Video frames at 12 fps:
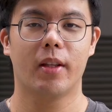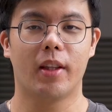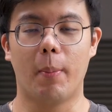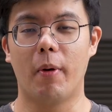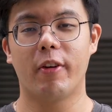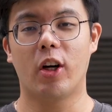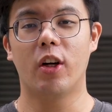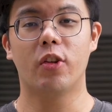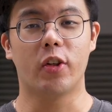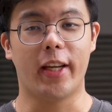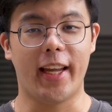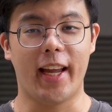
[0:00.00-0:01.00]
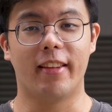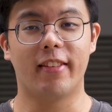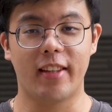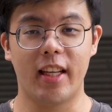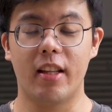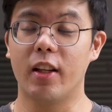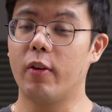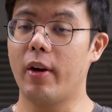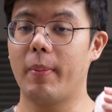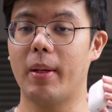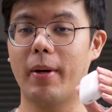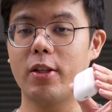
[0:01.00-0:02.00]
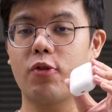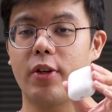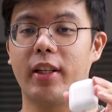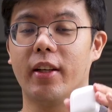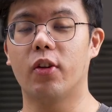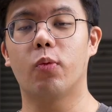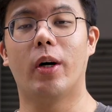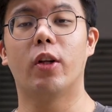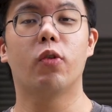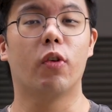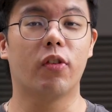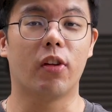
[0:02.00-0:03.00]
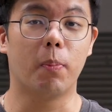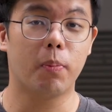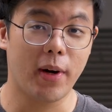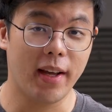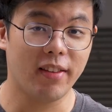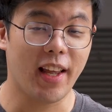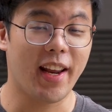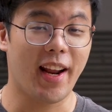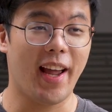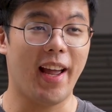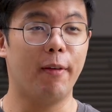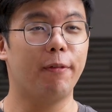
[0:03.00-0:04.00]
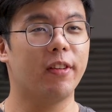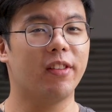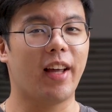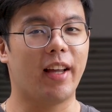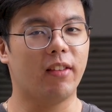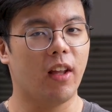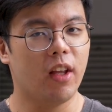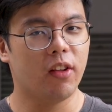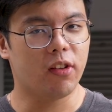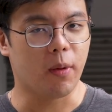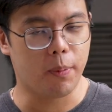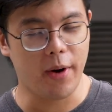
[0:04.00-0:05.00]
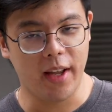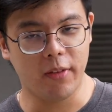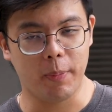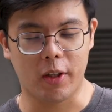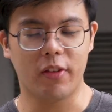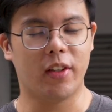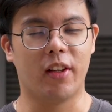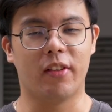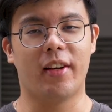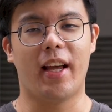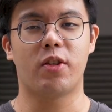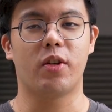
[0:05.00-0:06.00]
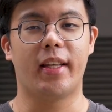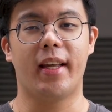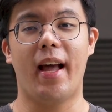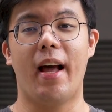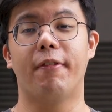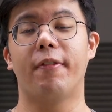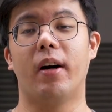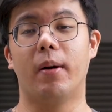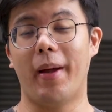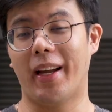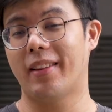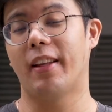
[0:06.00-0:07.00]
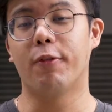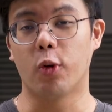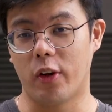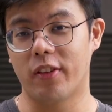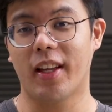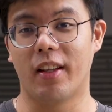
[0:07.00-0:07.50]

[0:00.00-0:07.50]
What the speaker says: Now moving on to ANC, the Redmi Buds 3 does well to suppress, and I emphasize suppress because it doesn't actually have active noise